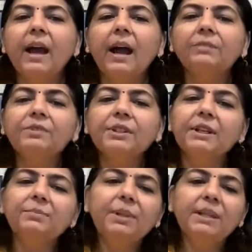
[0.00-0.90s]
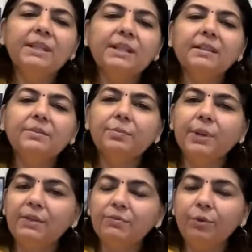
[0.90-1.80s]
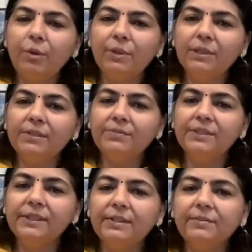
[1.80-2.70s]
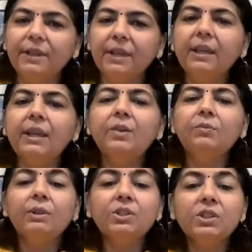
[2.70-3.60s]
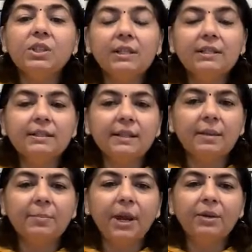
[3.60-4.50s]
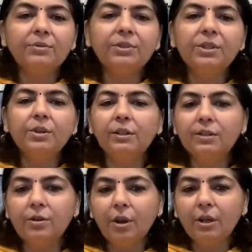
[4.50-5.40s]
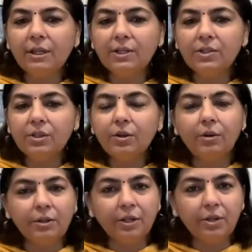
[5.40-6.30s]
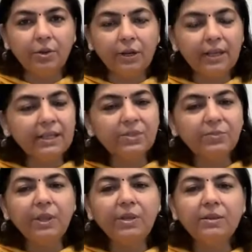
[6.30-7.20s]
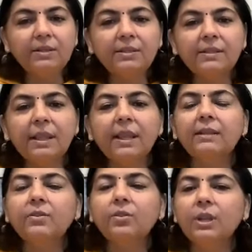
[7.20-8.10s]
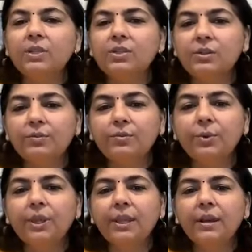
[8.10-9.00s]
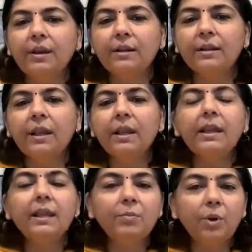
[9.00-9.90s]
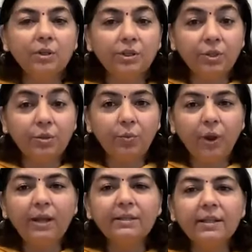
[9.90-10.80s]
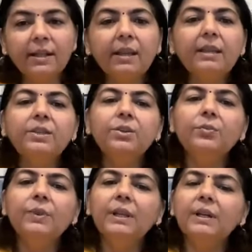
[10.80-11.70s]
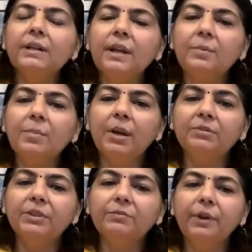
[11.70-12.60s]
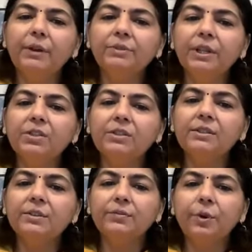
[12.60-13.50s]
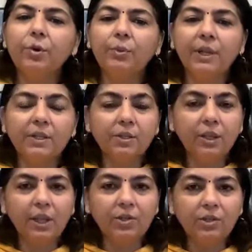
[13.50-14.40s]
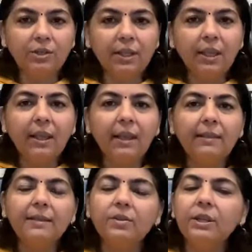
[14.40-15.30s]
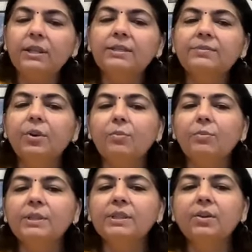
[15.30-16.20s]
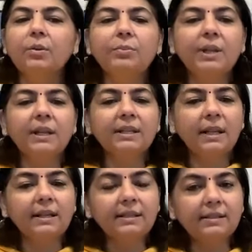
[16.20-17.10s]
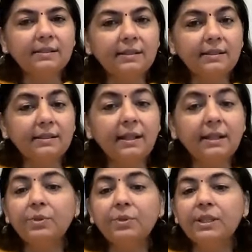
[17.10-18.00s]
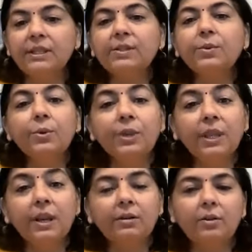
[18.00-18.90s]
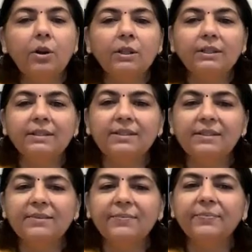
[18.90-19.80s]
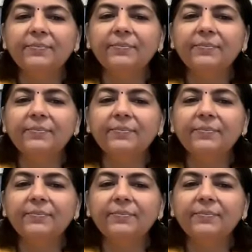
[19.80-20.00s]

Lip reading: After completing the pre-formative survey, which tells us about your knowledge or your experience in creation of OER in Module 1, you will learn about the foundations of open education and the Creative Commons copyright licenses that protects OER authors.